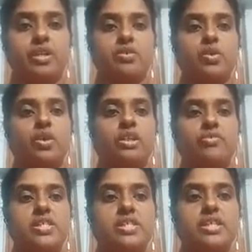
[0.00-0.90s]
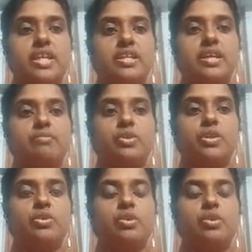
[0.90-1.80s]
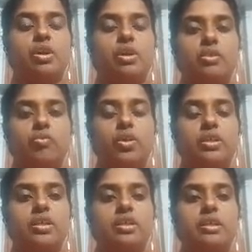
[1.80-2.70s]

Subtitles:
So in the first line I am going to invoke the